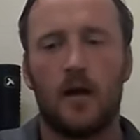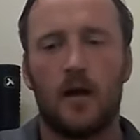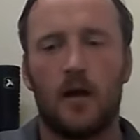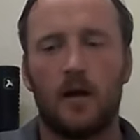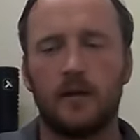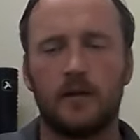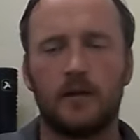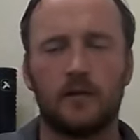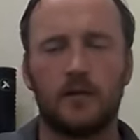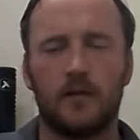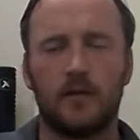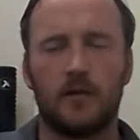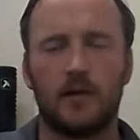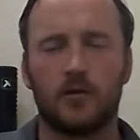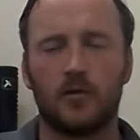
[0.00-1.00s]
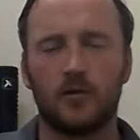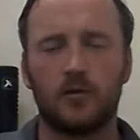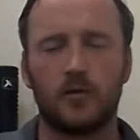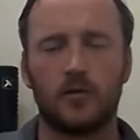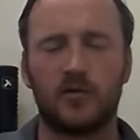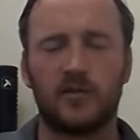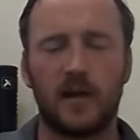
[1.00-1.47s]
I didn't I couldn't
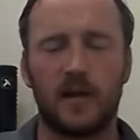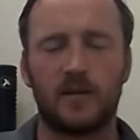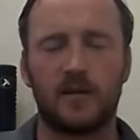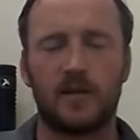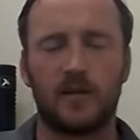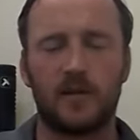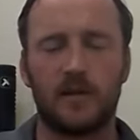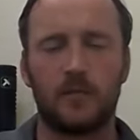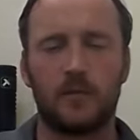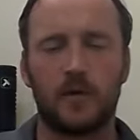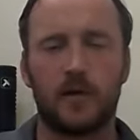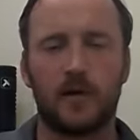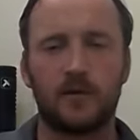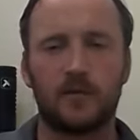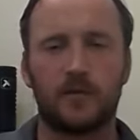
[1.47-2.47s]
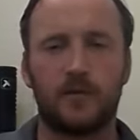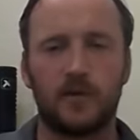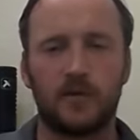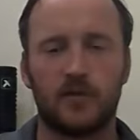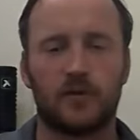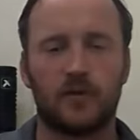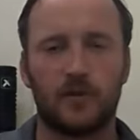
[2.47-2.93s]
understand the idea because a
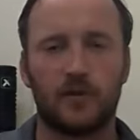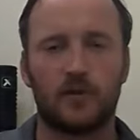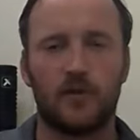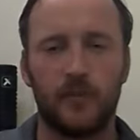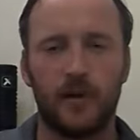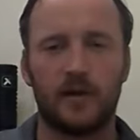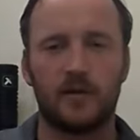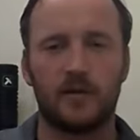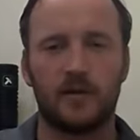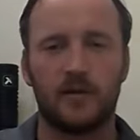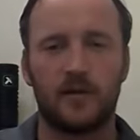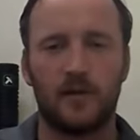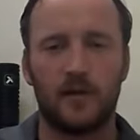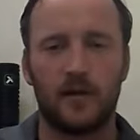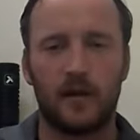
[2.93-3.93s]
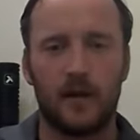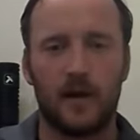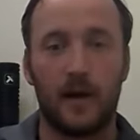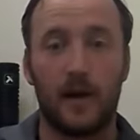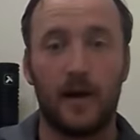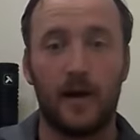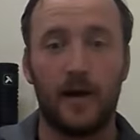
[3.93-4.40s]
physio could come in
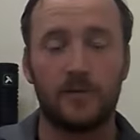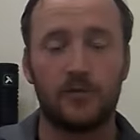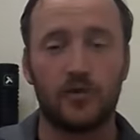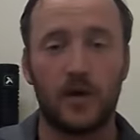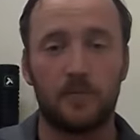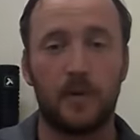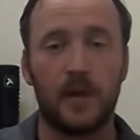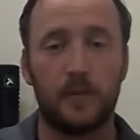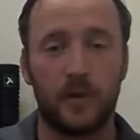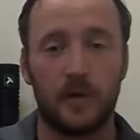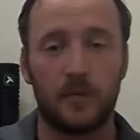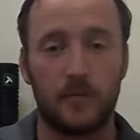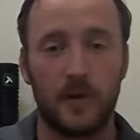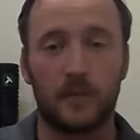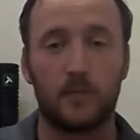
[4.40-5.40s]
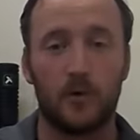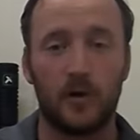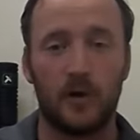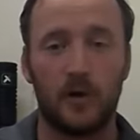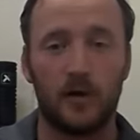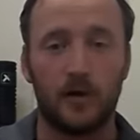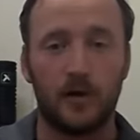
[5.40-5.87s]
and treat people and make
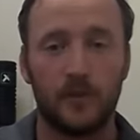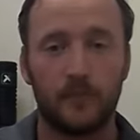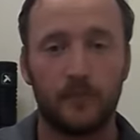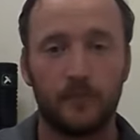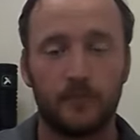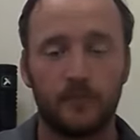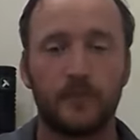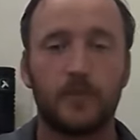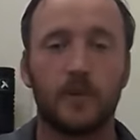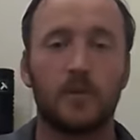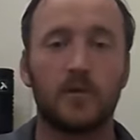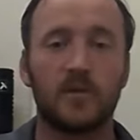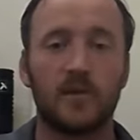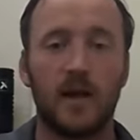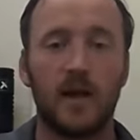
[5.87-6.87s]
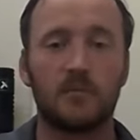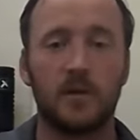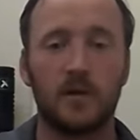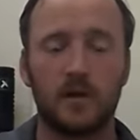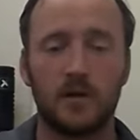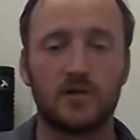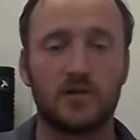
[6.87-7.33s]
money. Whereas an
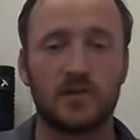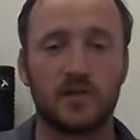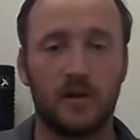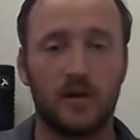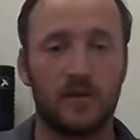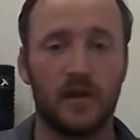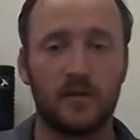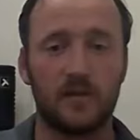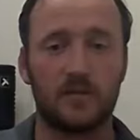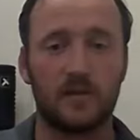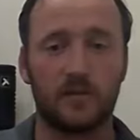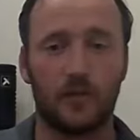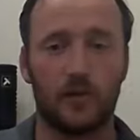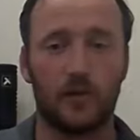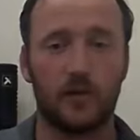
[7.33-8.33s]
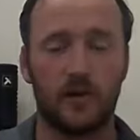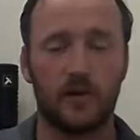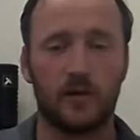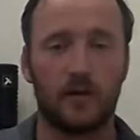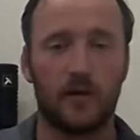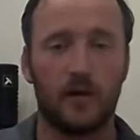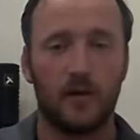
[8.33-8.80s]
admin I just saw as answer the phone
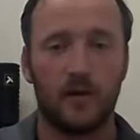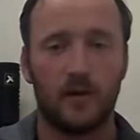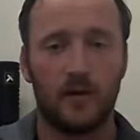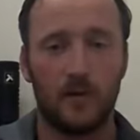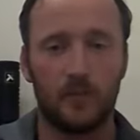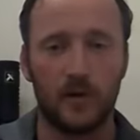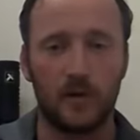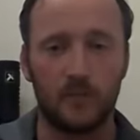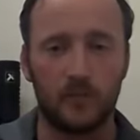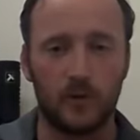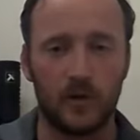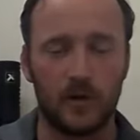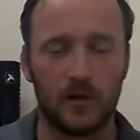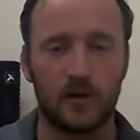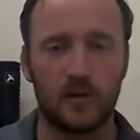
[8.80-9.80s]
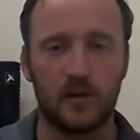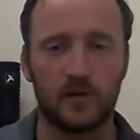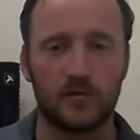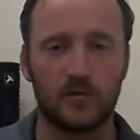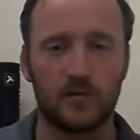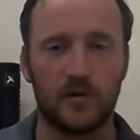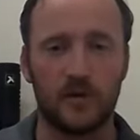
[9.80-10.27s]
and I pay my money and uh,
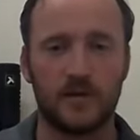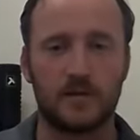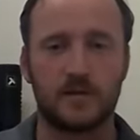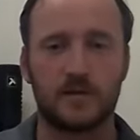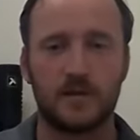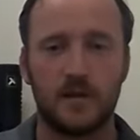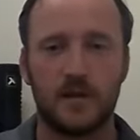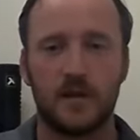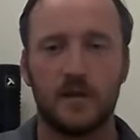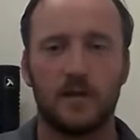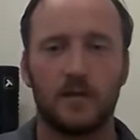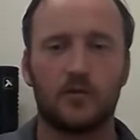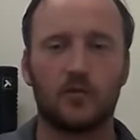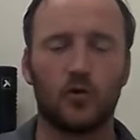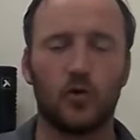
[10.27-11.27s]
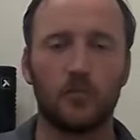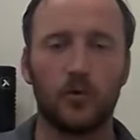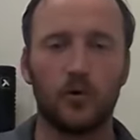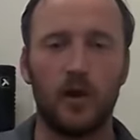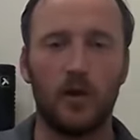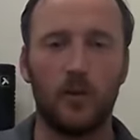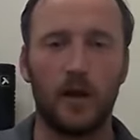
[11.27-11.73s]
you know it's throw
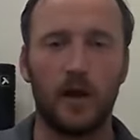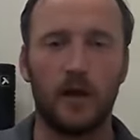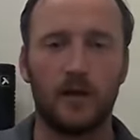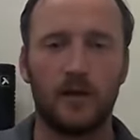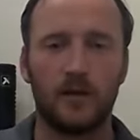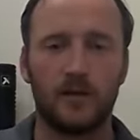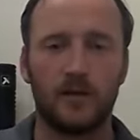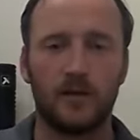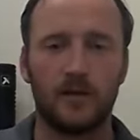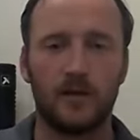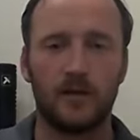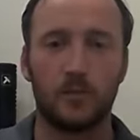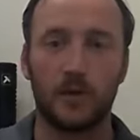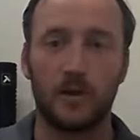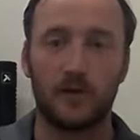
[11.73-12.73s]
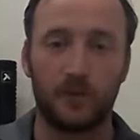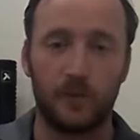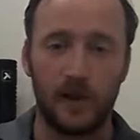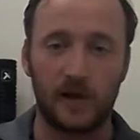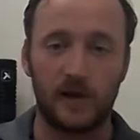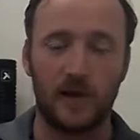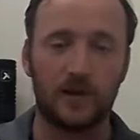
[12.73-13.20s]
money away is what it
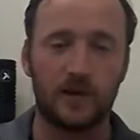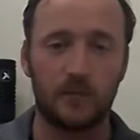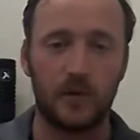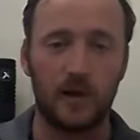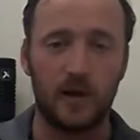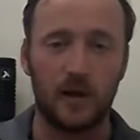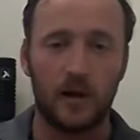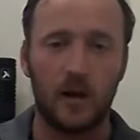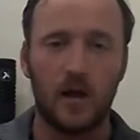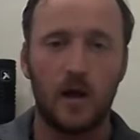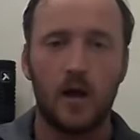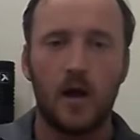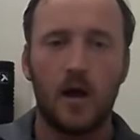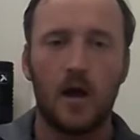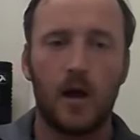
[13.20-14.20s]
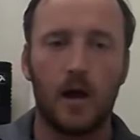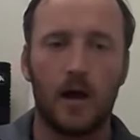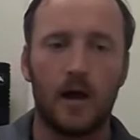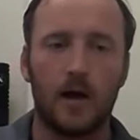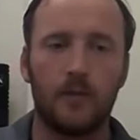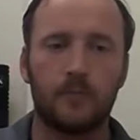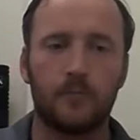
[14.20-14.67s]
felt like to me.
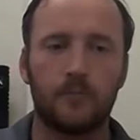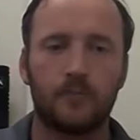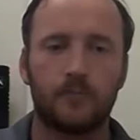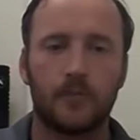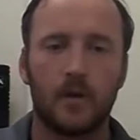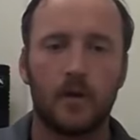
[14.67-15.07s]
Um,